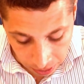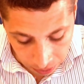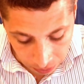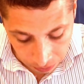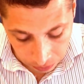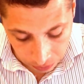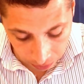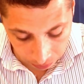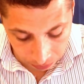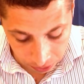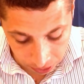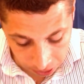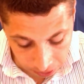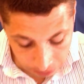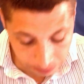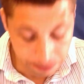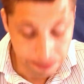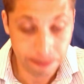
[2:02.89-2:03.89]

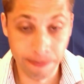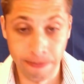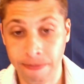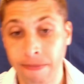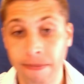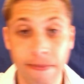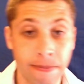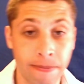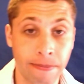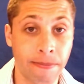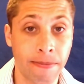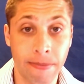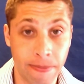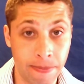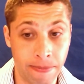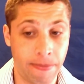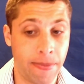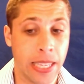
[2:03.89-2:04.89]
fifths.
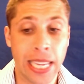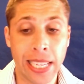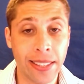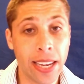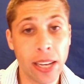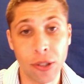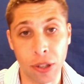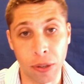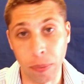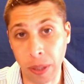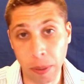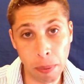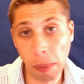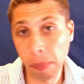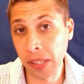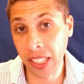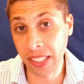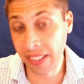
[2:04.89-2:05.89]
And that's the answer. We could
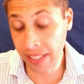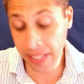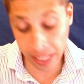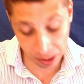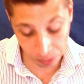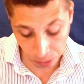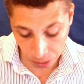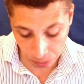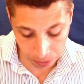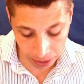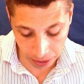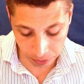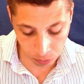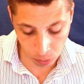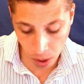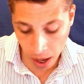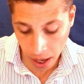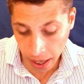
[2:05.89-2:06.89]
bubble it as a decimal, but
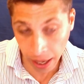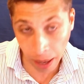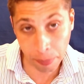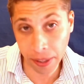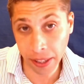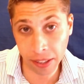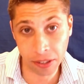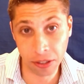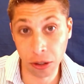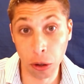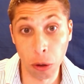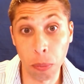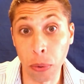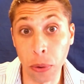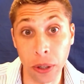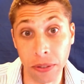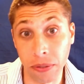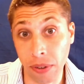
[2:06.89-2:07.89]
why? I mean, this is the whole
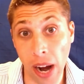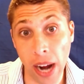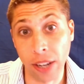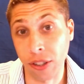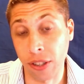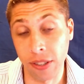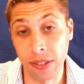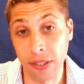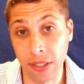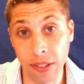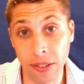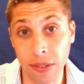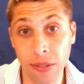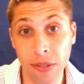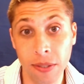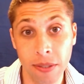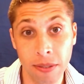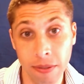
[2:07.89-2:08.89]
point of fractions
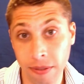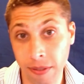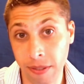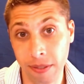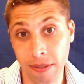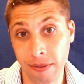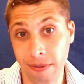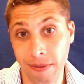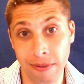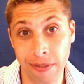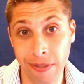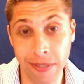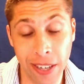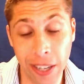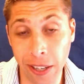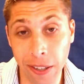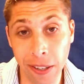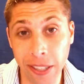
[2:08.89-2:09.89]
is
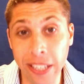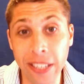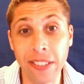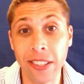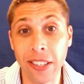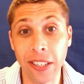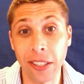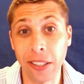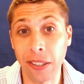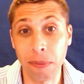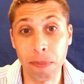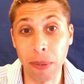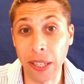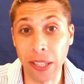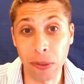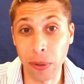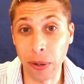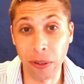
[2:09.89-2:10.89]
they're easier
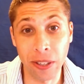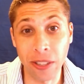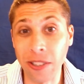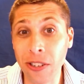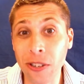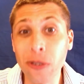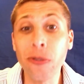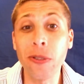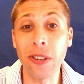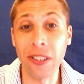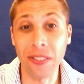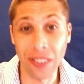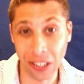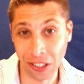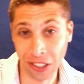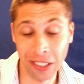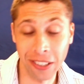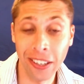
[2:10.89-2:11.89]
because we don't need to do the
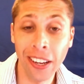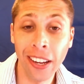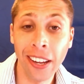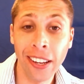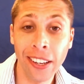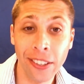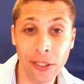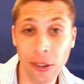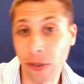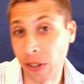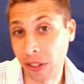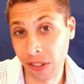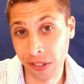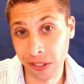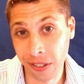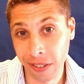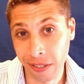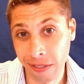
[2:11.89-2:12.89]
division. So
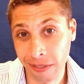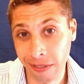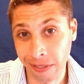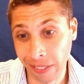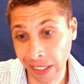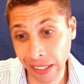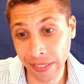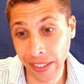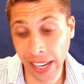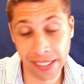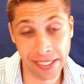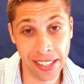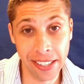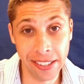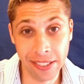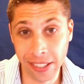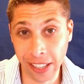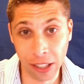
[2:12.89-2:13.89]
just leave it as
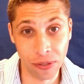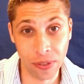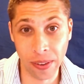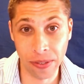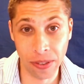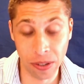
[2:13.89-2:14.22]
is. 6 fifths is